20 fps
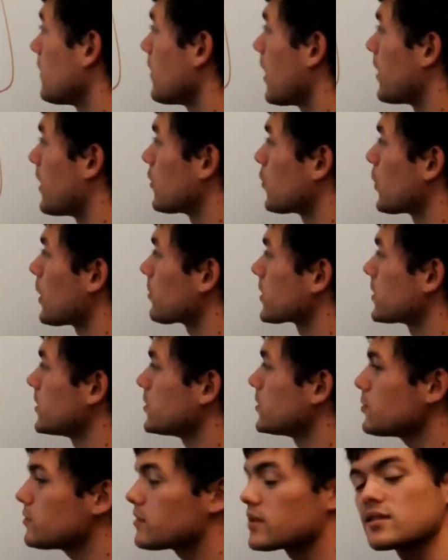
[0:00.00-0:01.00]
And the way we're going
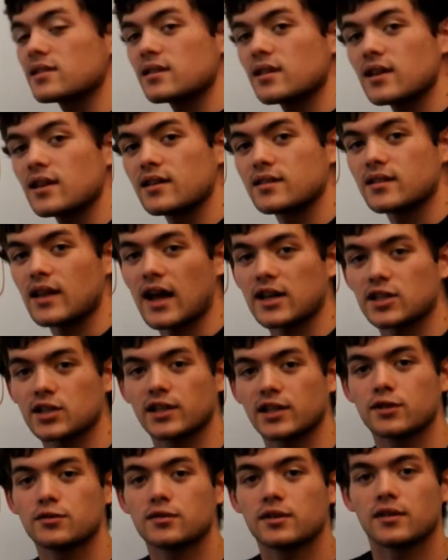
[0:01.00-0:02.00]
to do this is
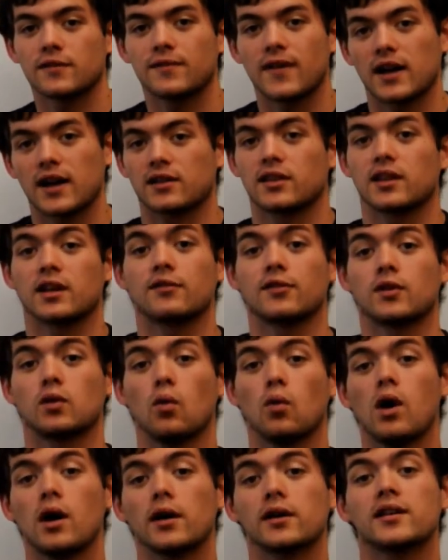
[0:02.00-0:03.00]
actually using the fact that if the
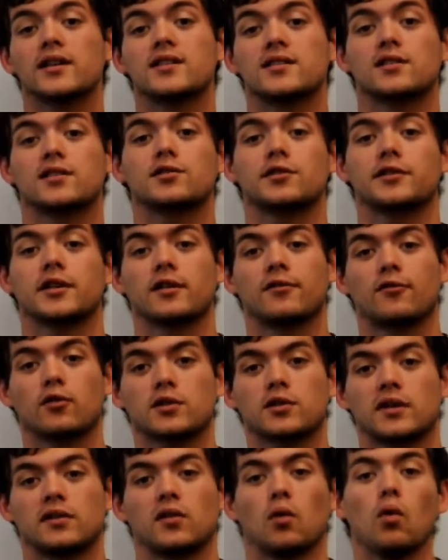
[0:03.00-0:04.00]
water is exerting
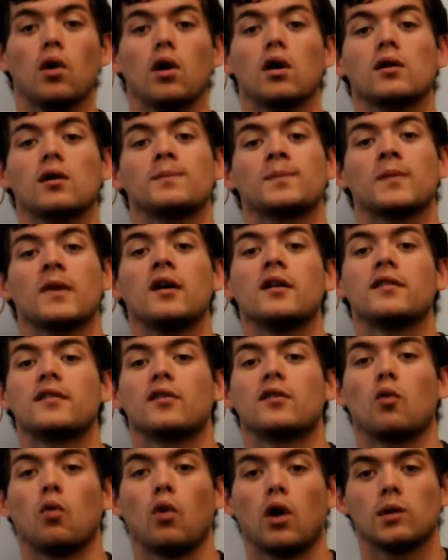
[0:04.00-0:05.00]
force on the wall,
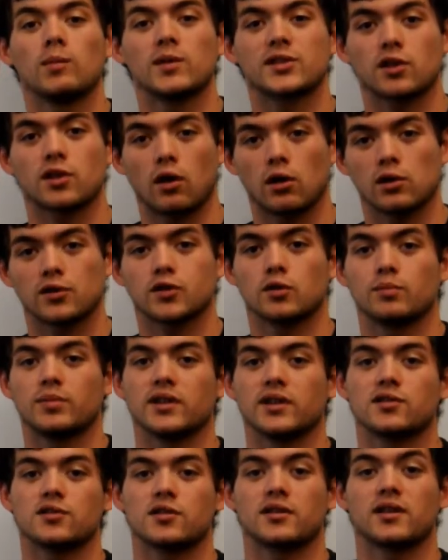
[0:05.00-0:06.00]
then the wall must also
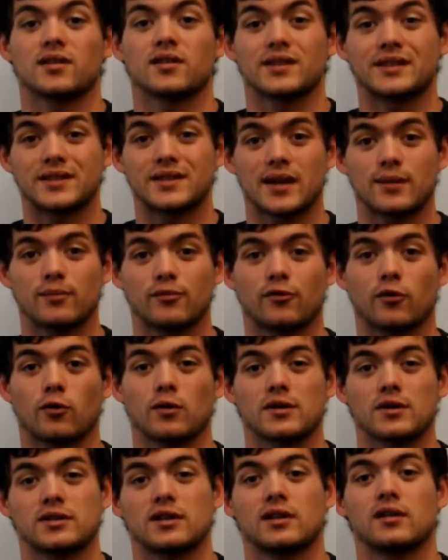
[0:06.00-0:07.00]
be exerting the same
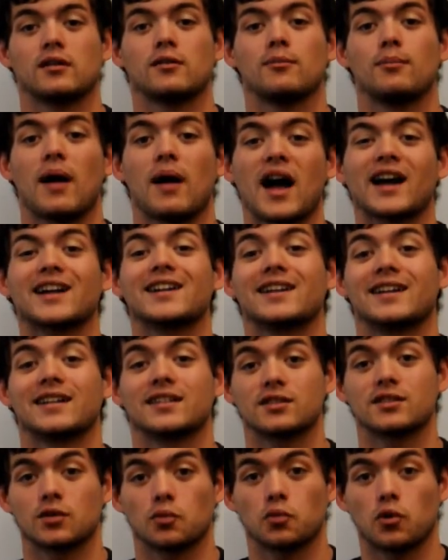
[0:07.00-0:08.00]
force back
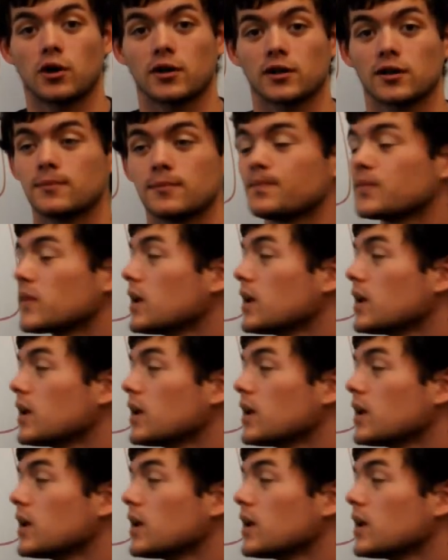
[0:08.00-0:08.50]
against the water.